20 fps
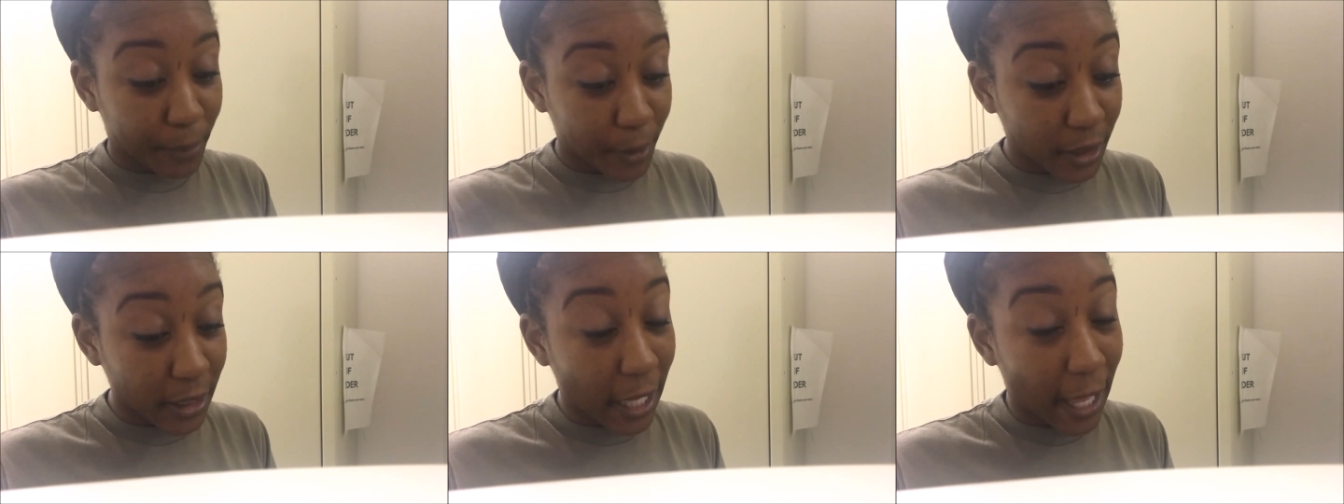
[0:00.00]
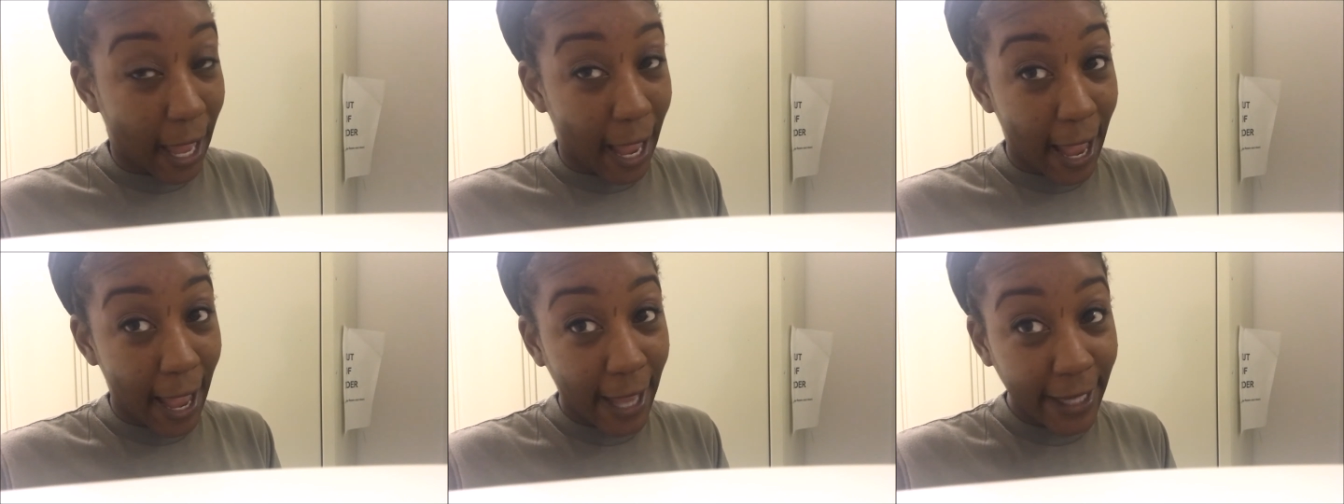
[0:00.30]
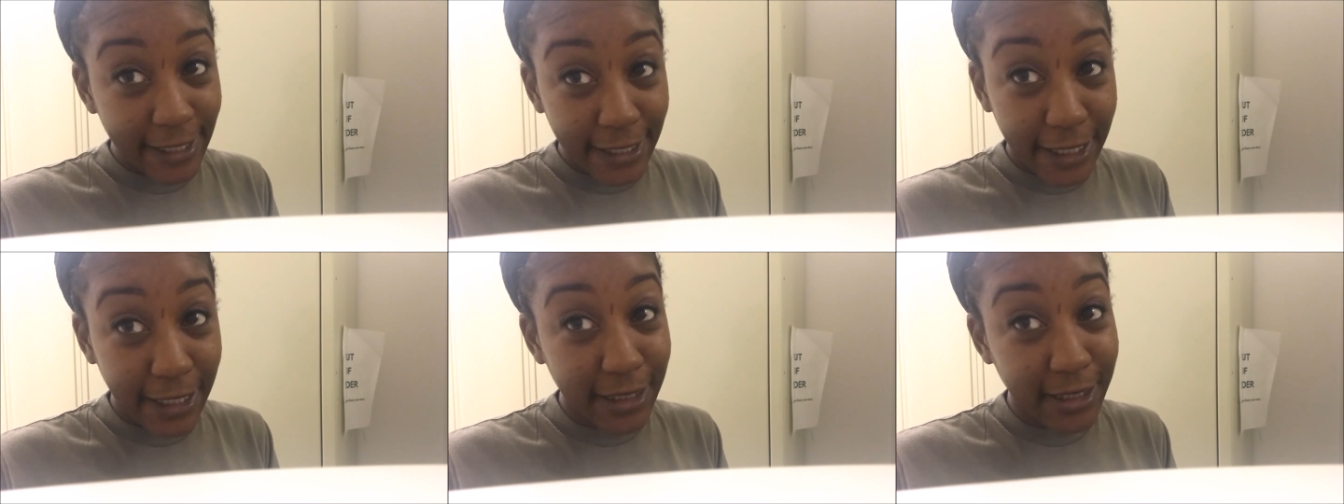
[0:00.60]

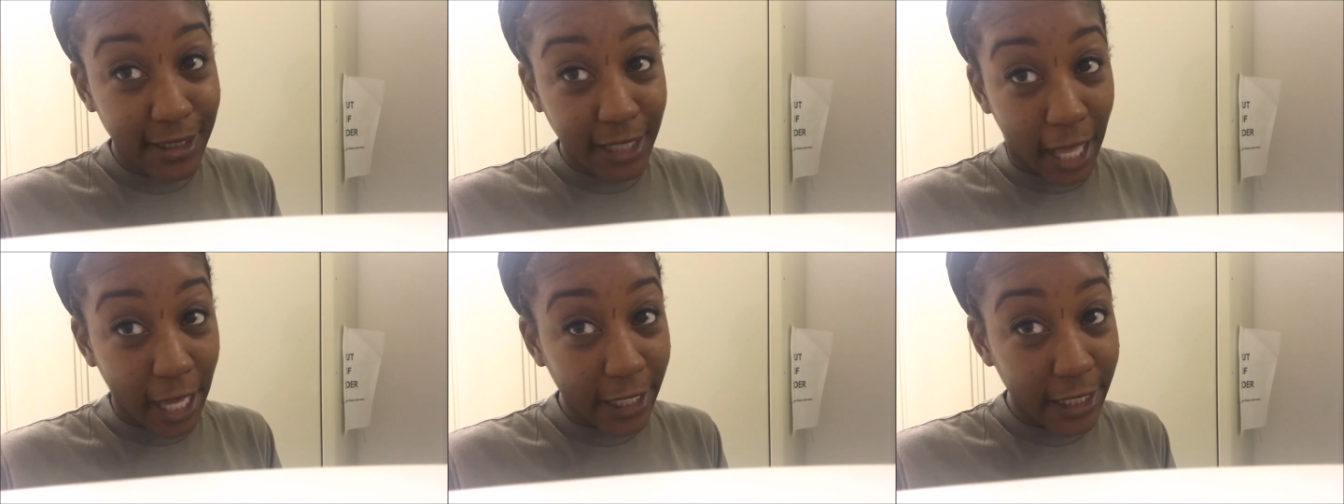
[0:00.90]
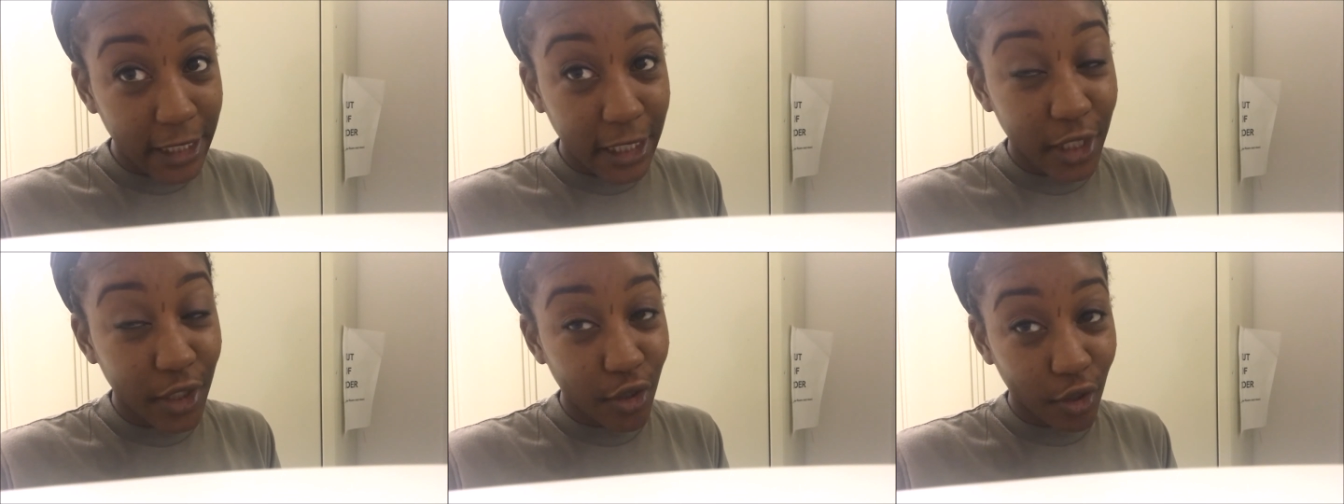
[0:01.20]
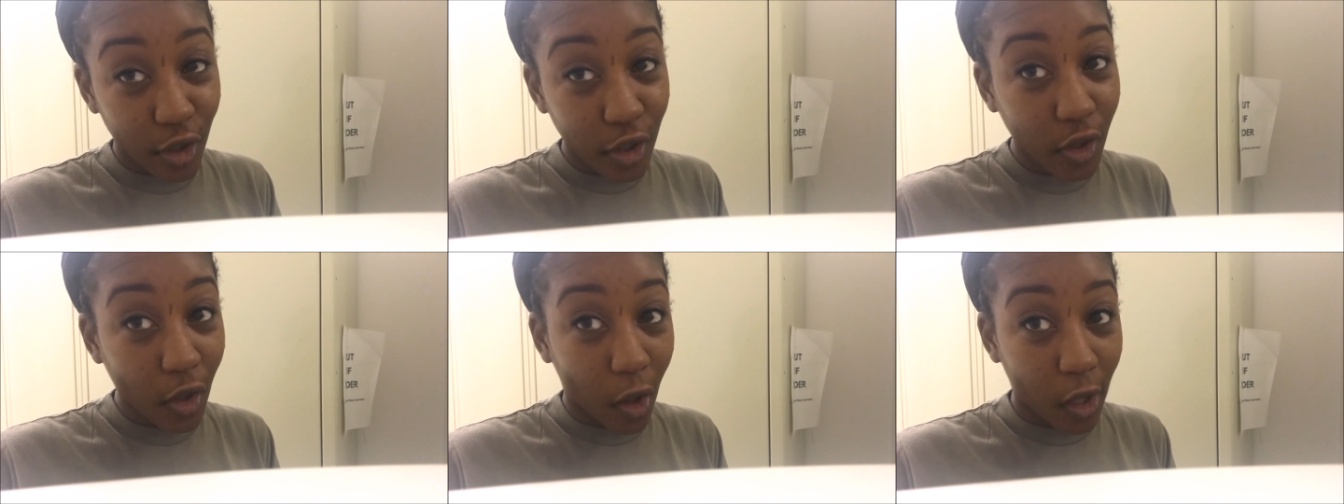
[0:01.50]
hide it and lock it in
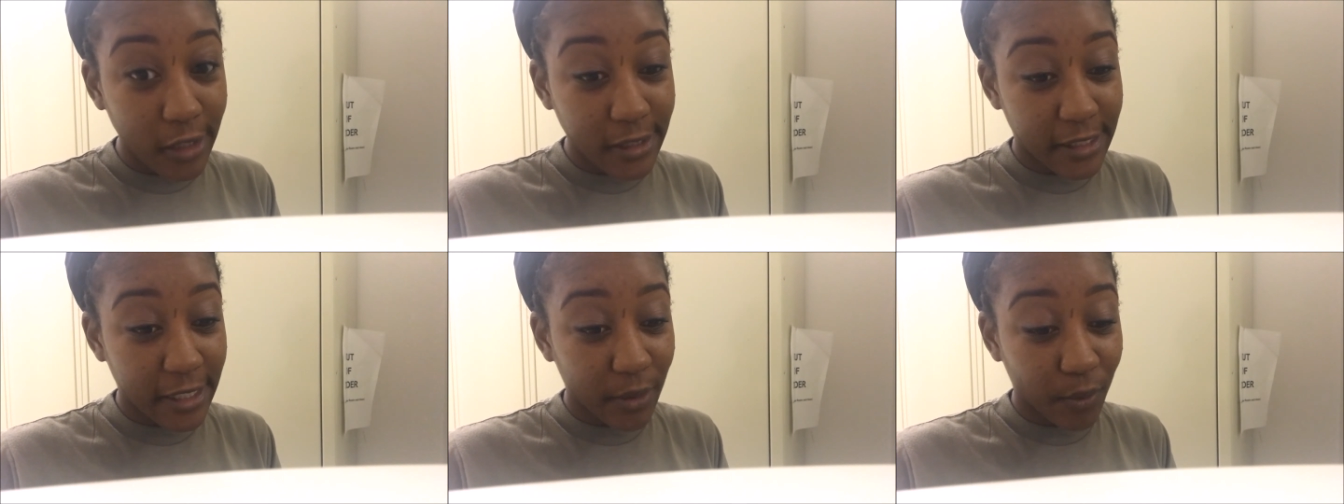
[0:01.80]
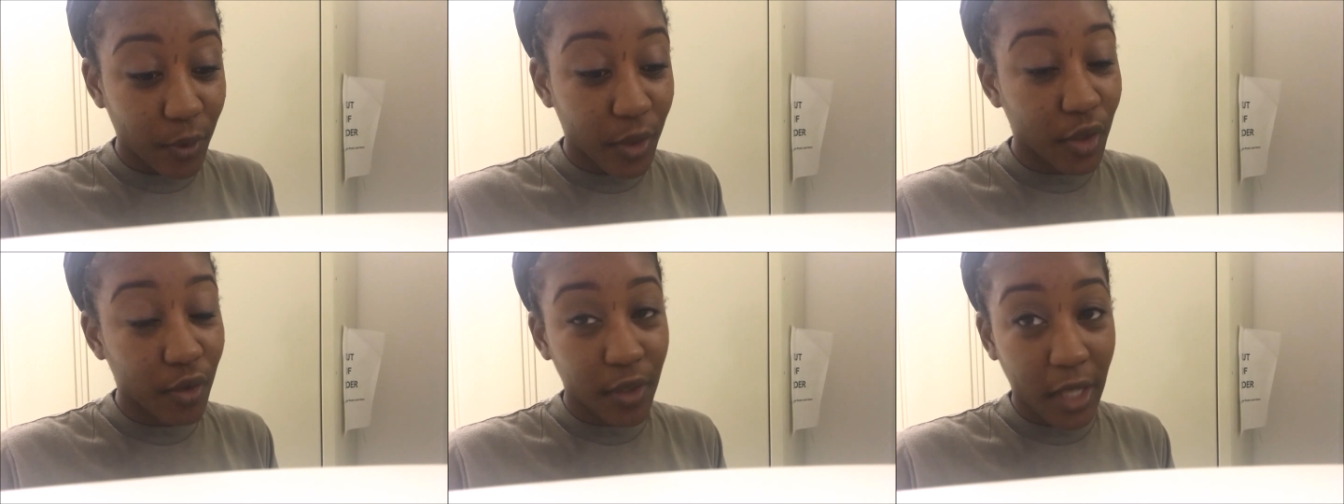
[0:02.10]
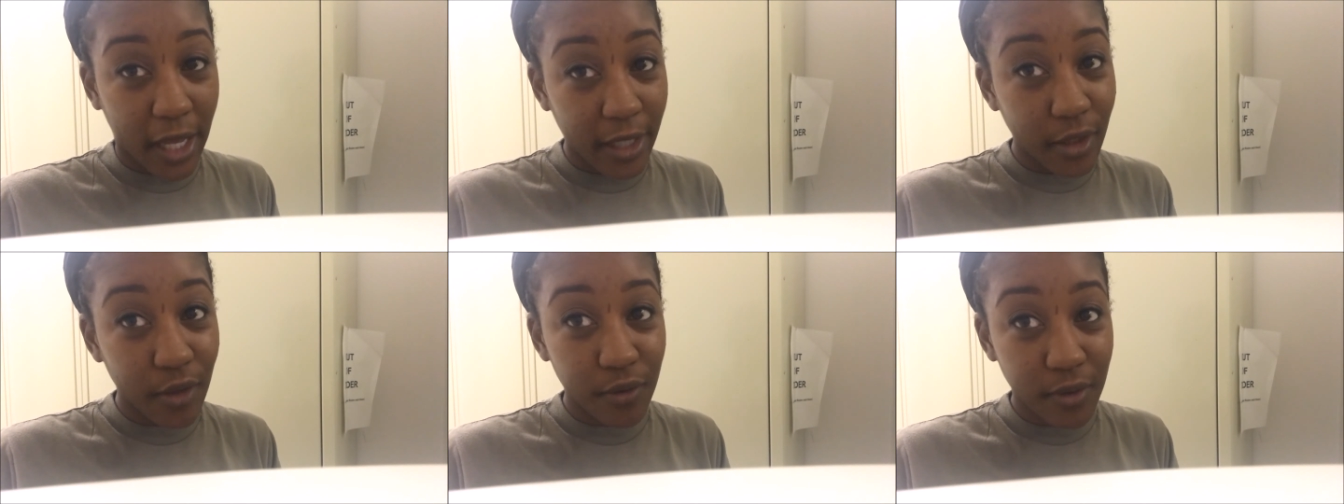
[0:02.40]
your closet when you're
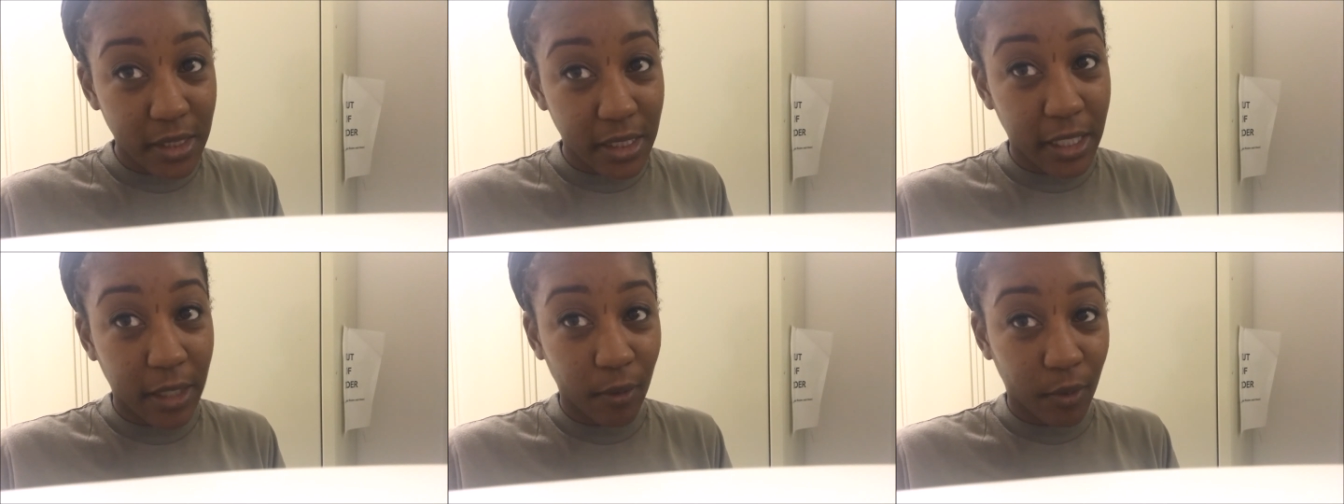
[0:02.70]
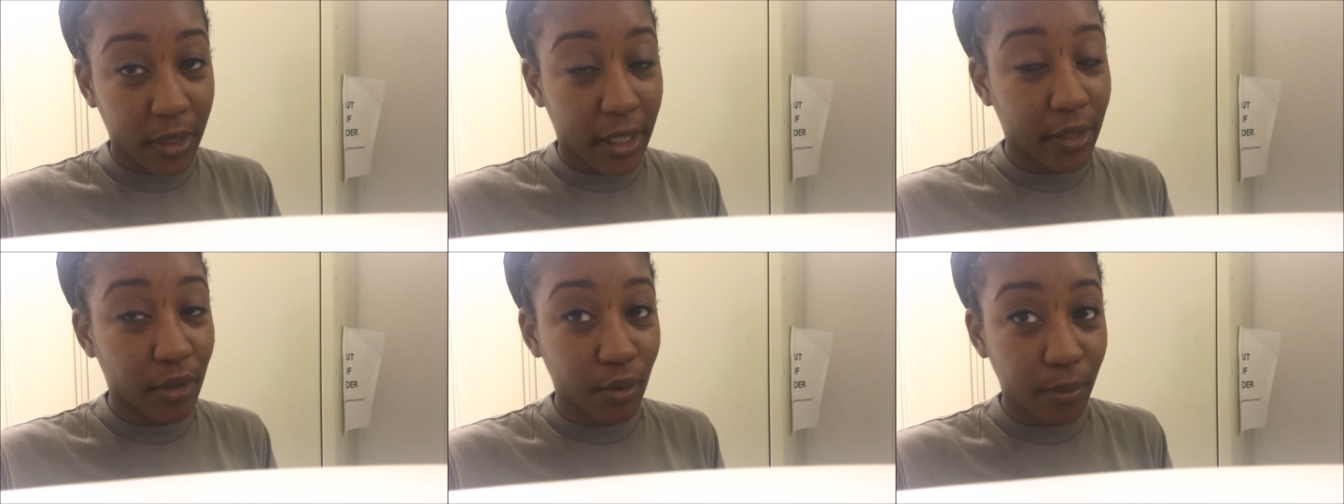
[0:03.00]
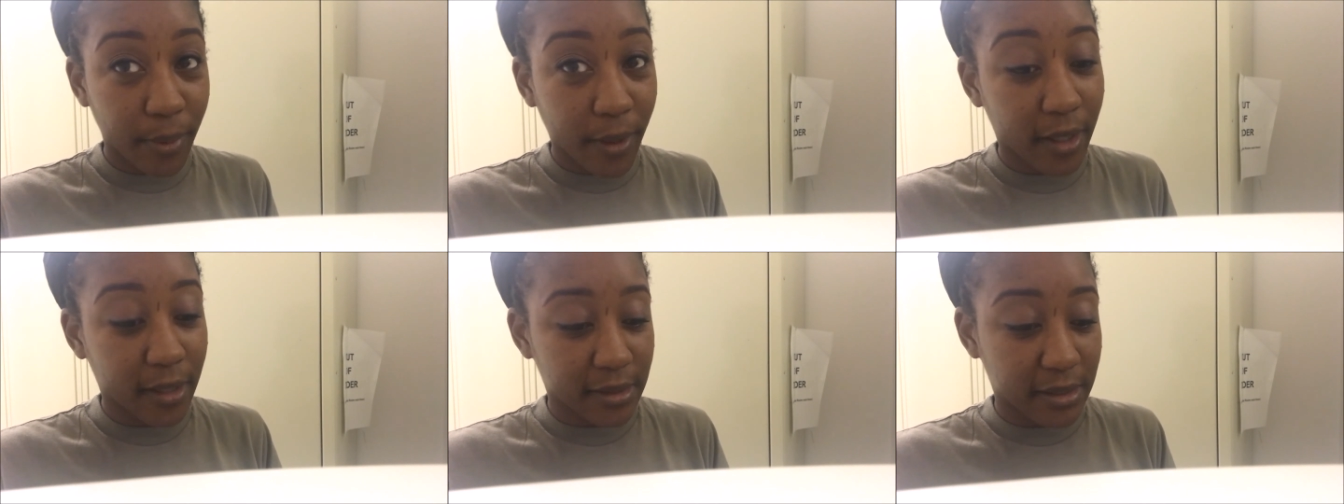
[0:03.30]
not using it when they do
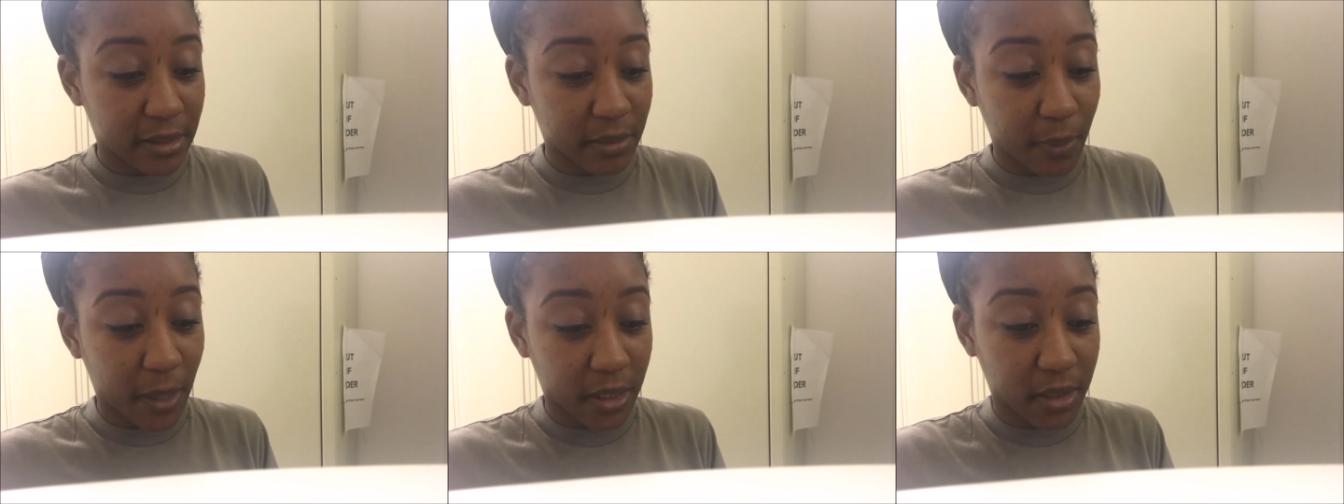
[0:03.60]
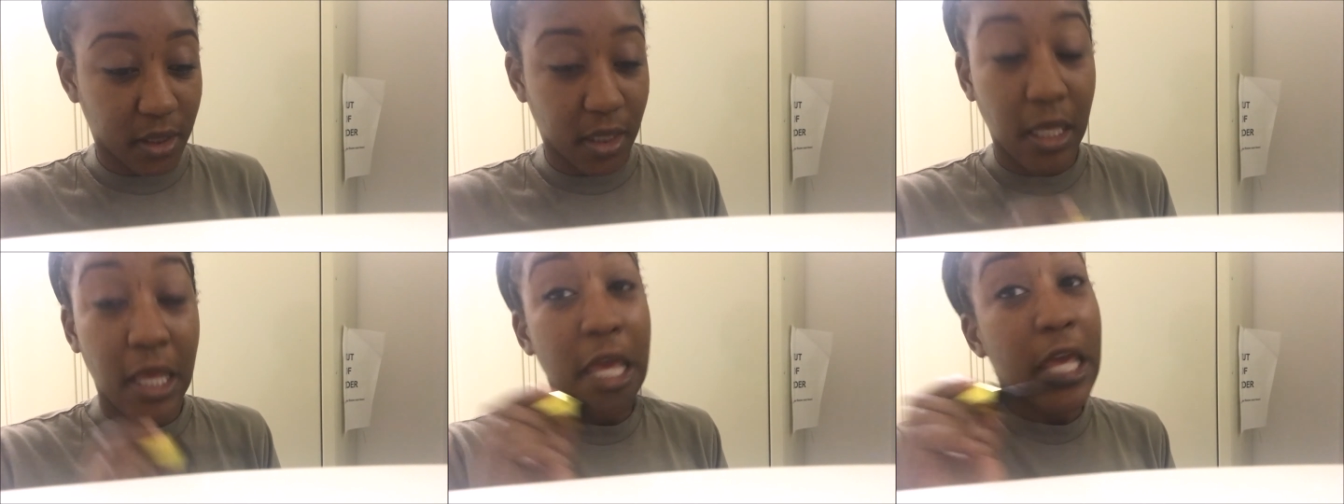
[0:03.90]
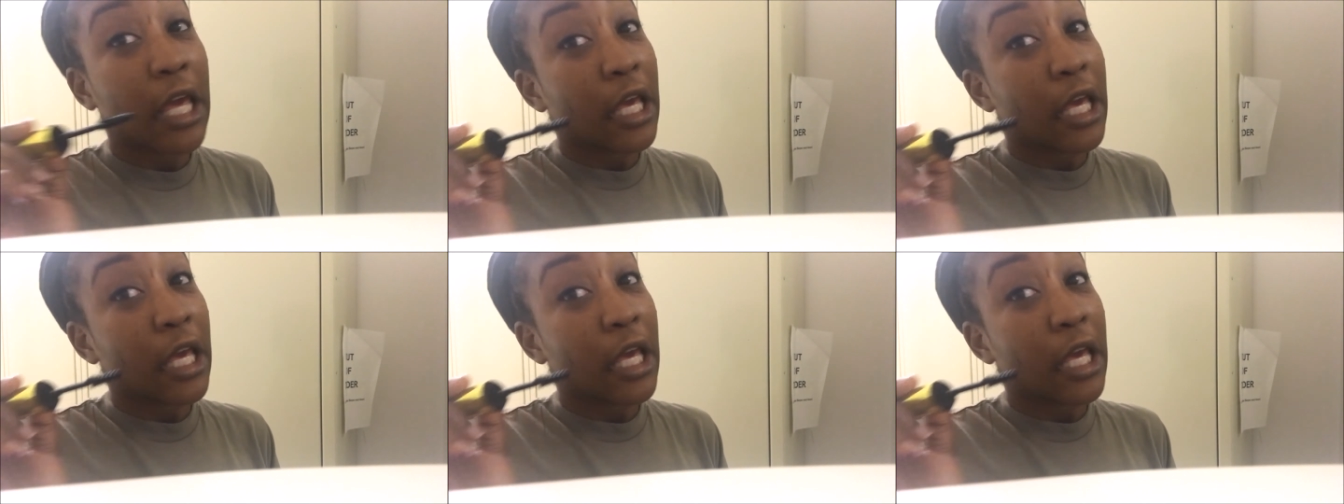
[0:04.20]
barracks inspection.